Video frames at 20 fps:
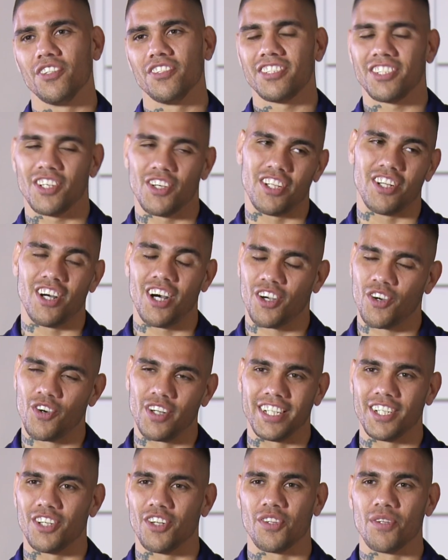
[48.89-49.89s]
So then I
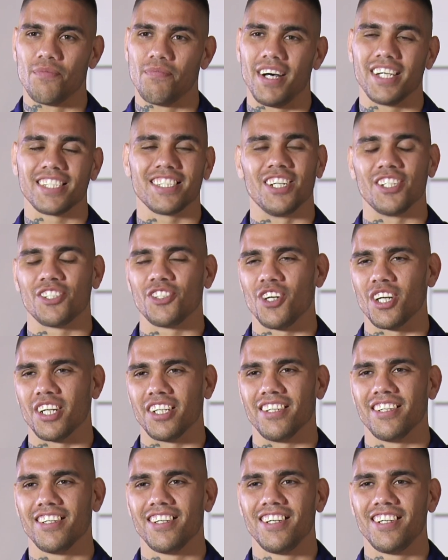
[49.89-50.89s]
quickly got off the bus and I
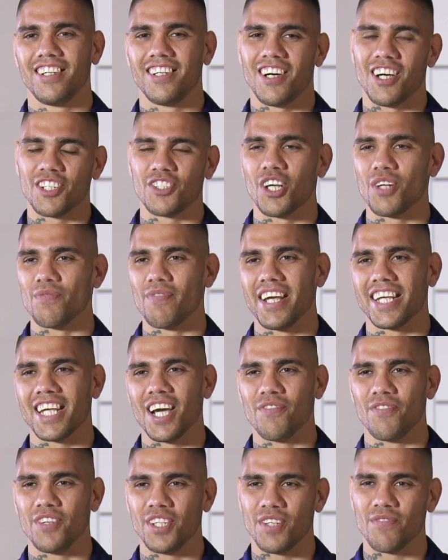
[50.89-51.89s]
tried to make
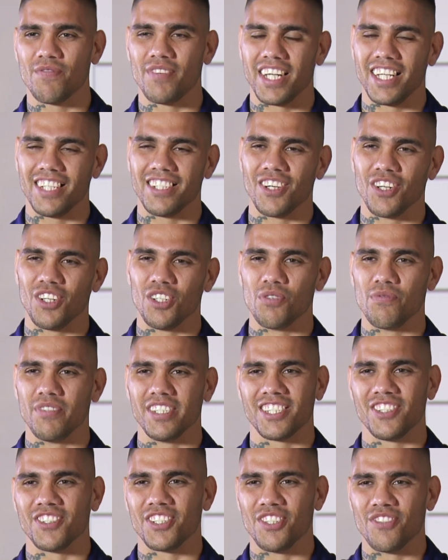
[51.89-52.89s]
up with him, and he got a little bit
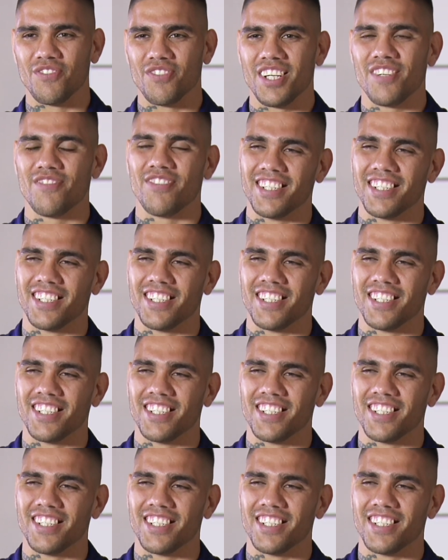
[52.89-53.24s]
sooky with me.